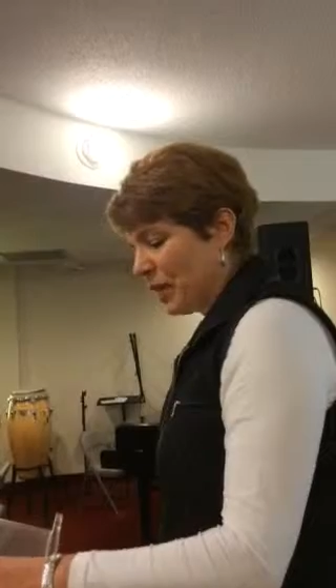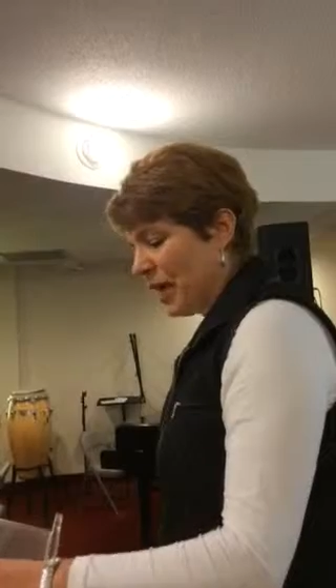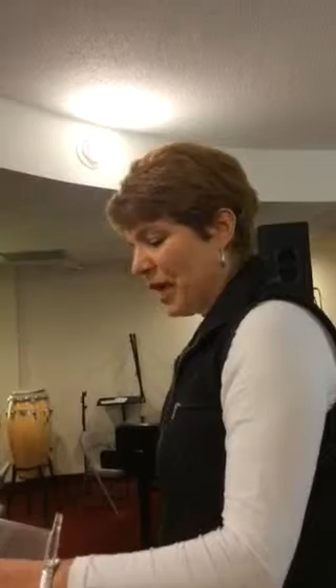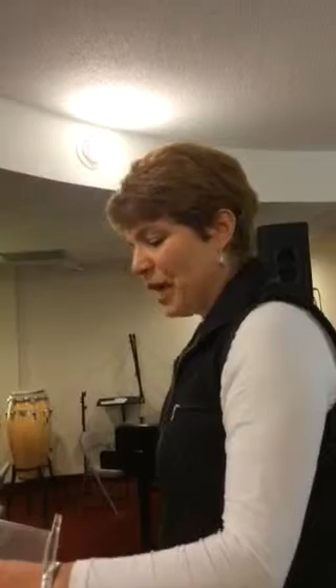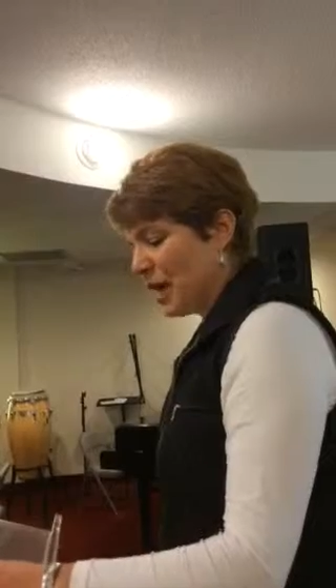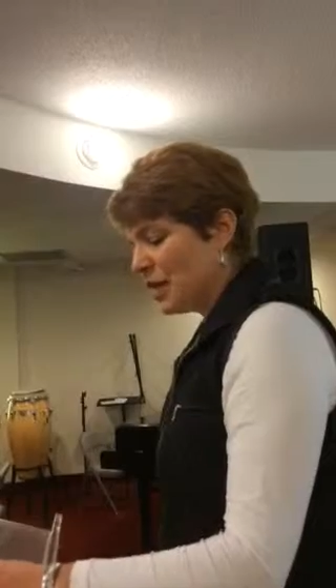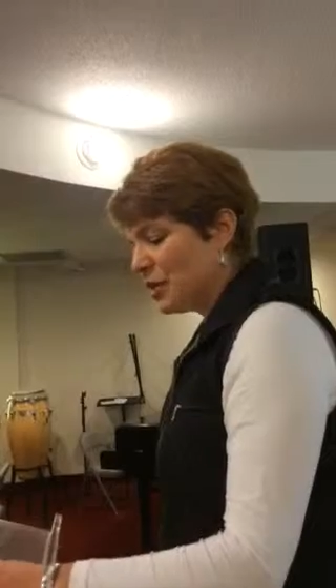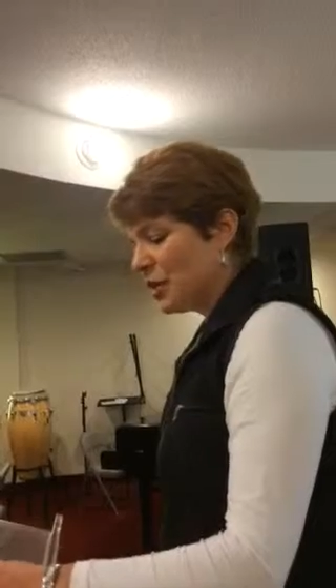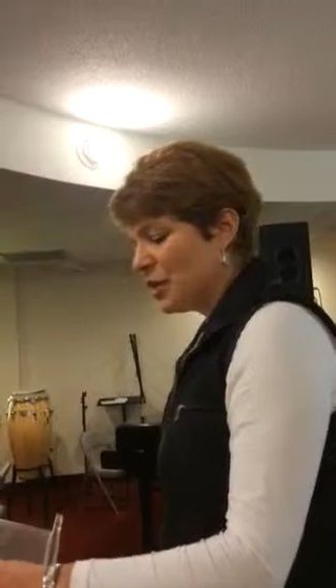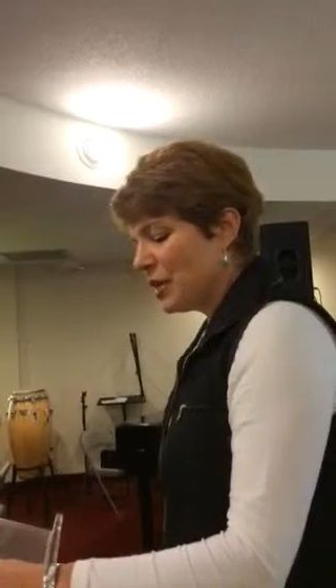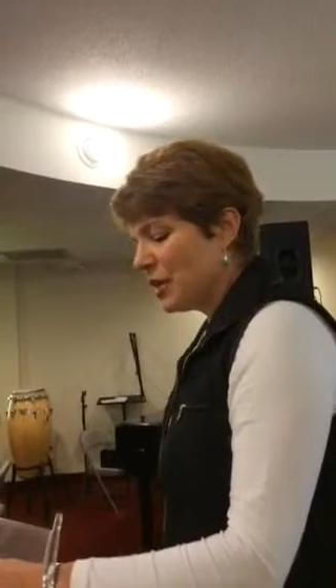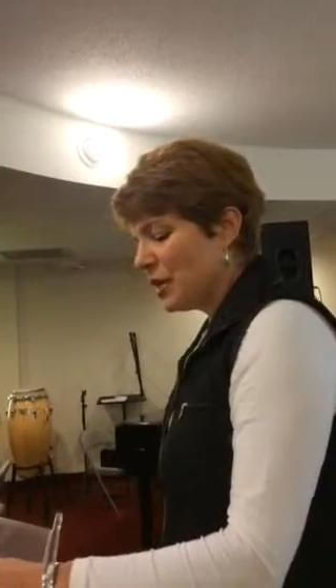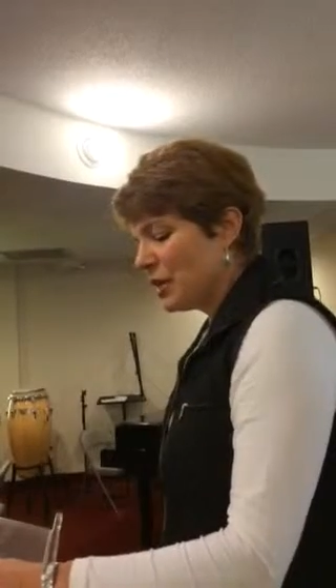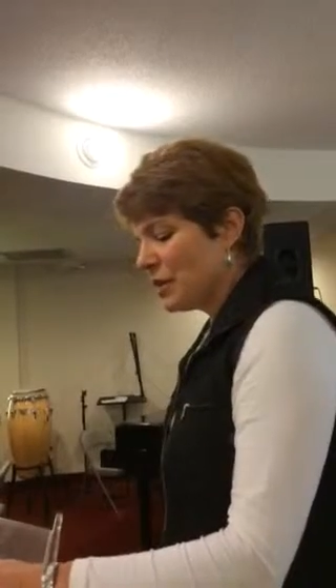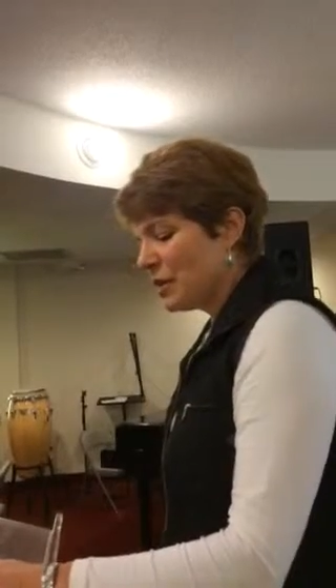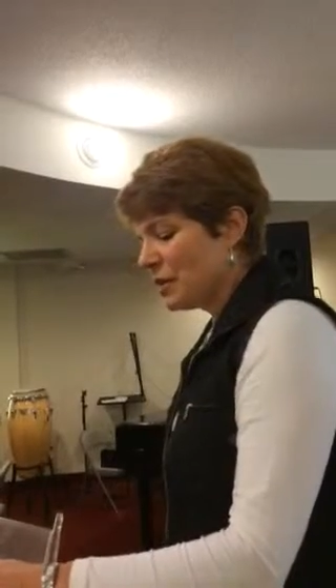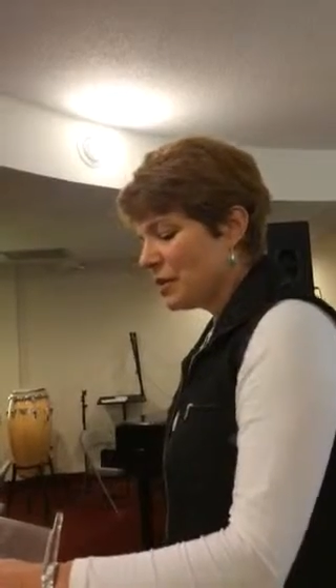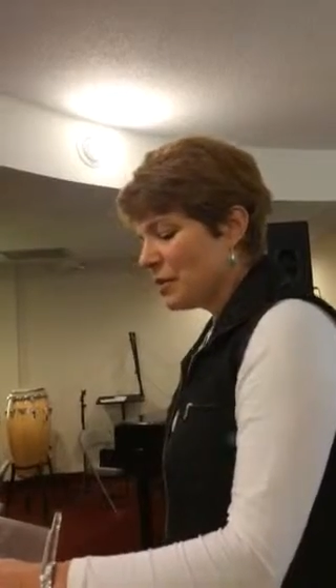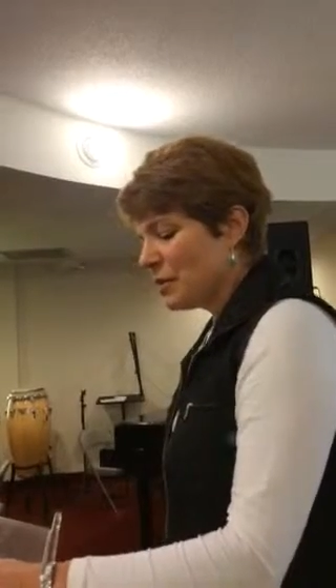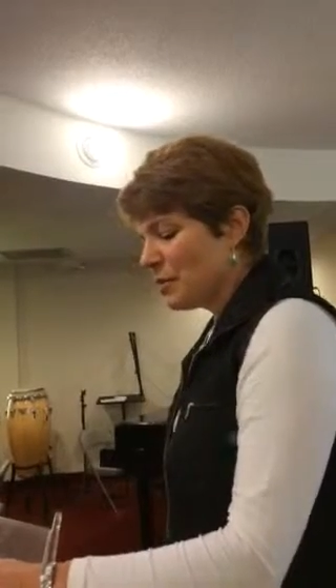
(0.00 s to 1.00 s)
And
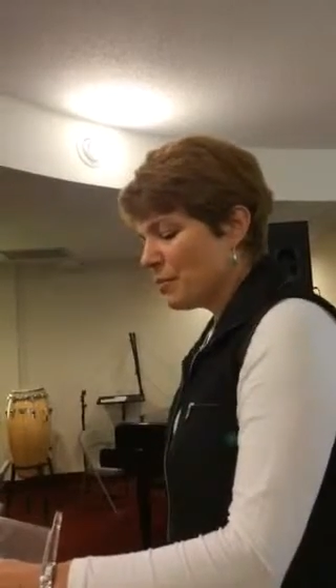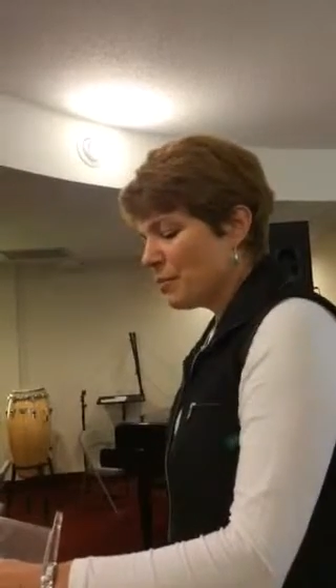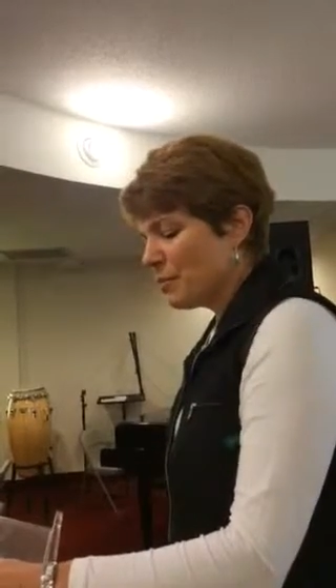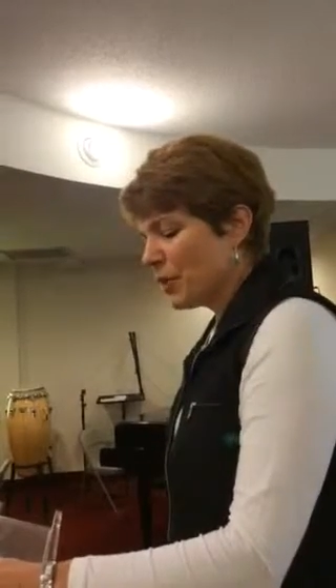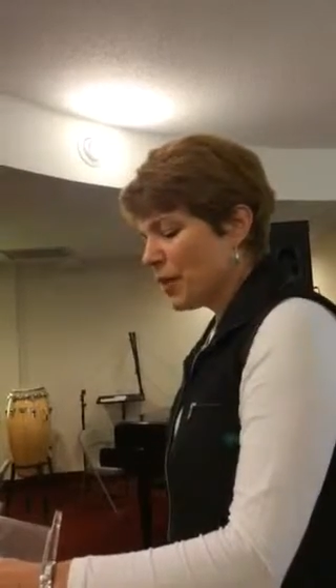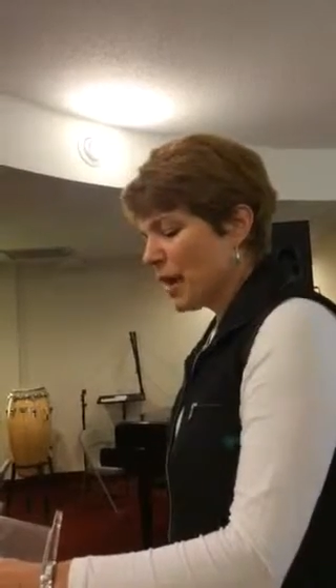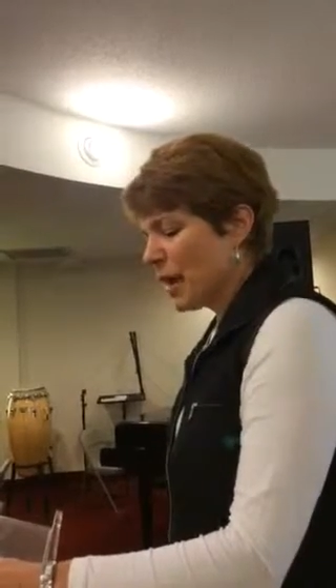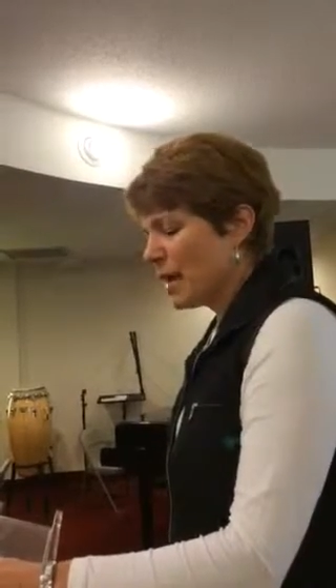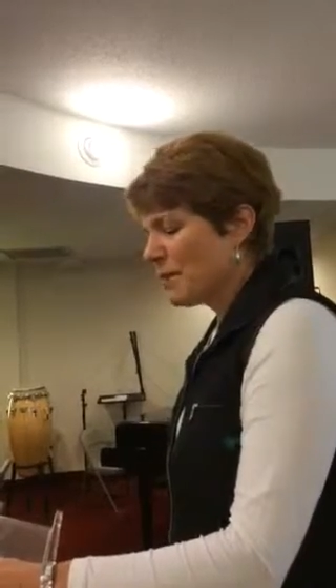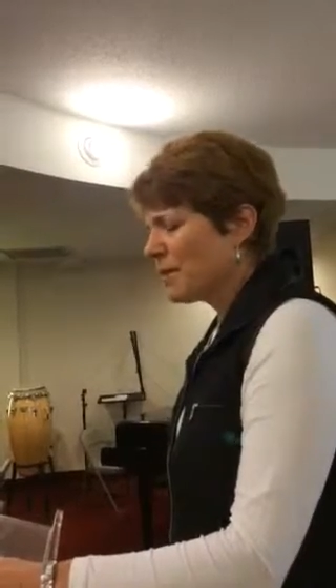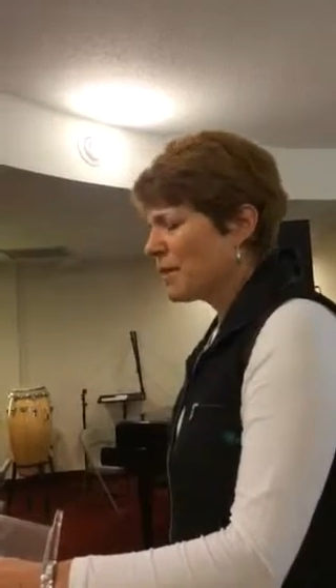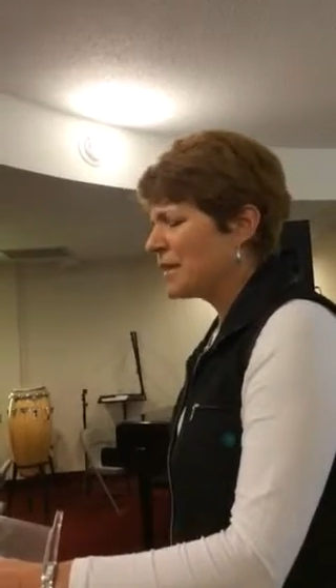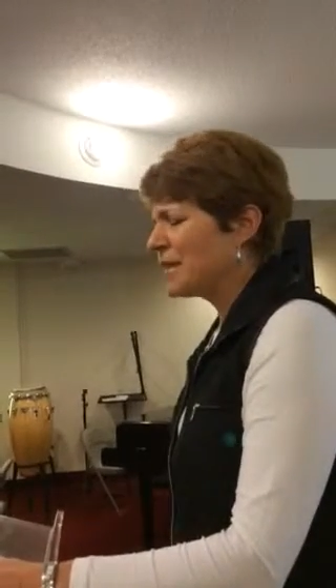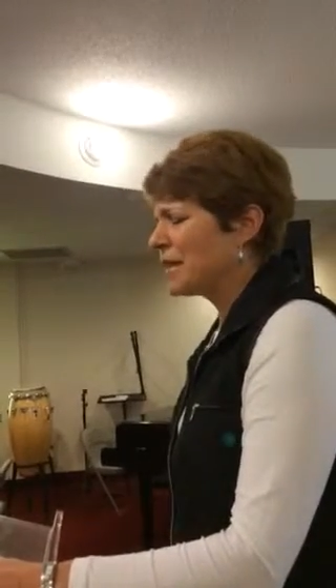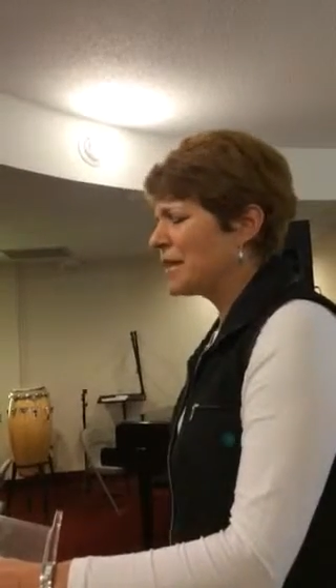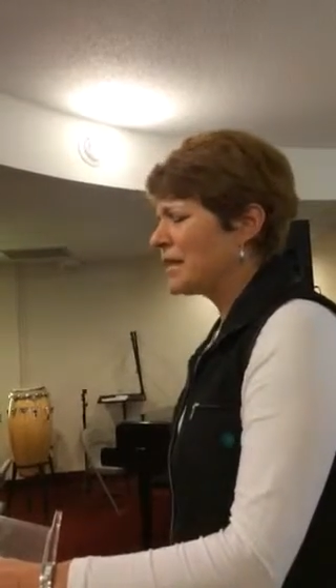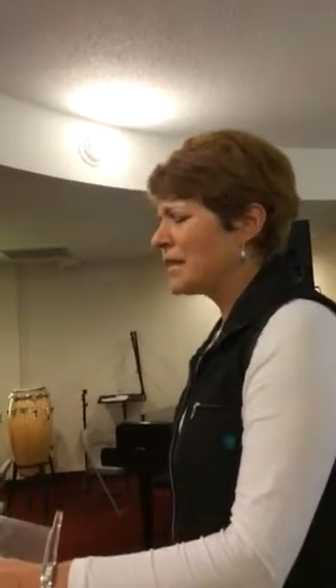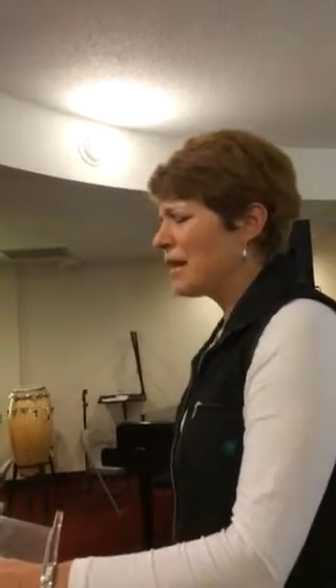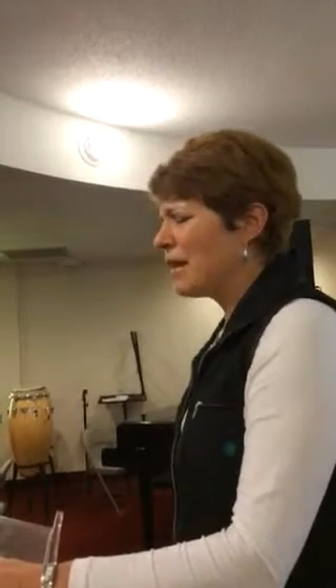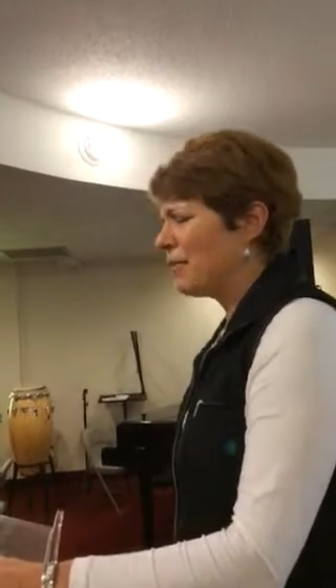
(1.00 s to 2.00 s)
he came as
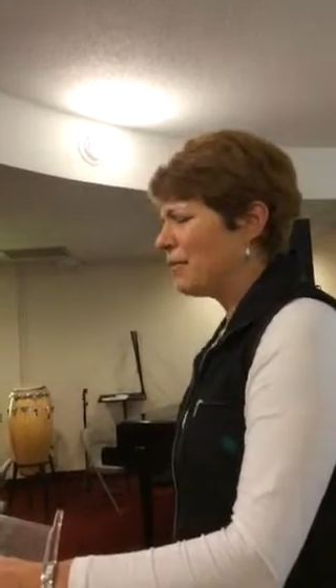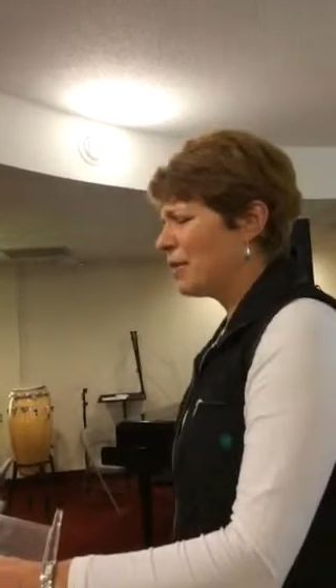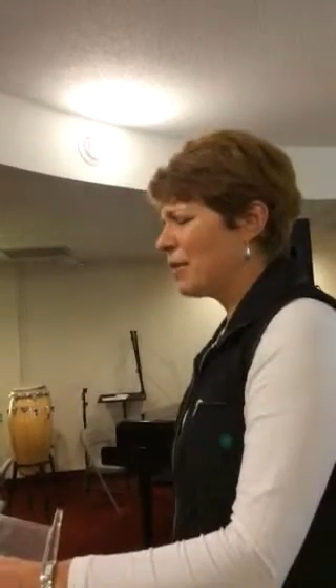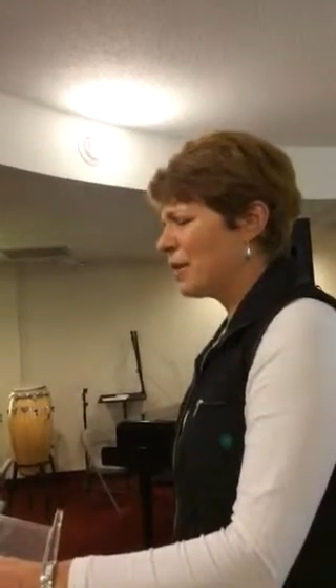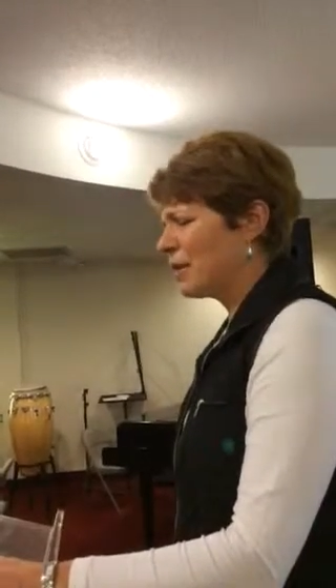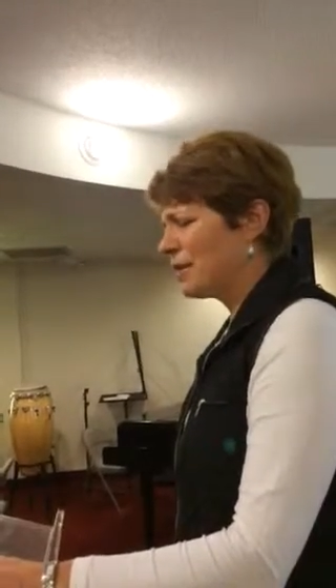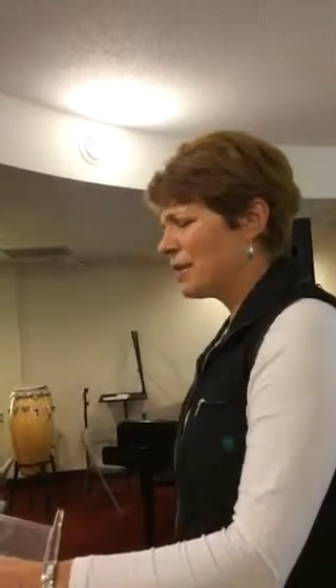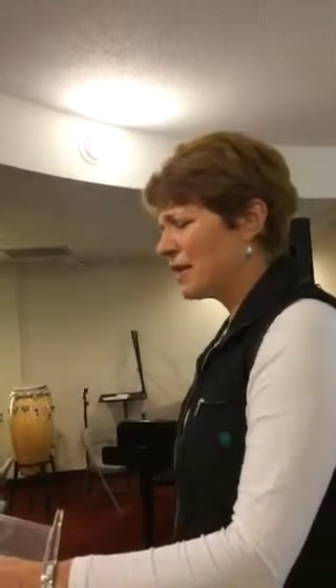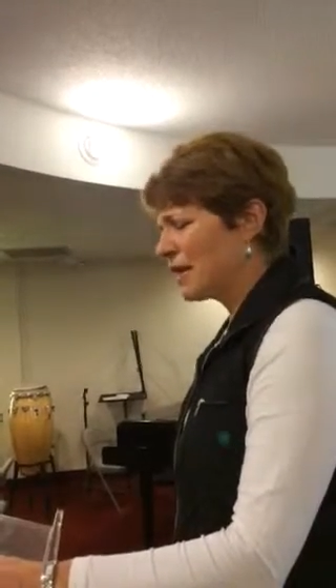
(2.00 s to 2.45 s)
a suffer,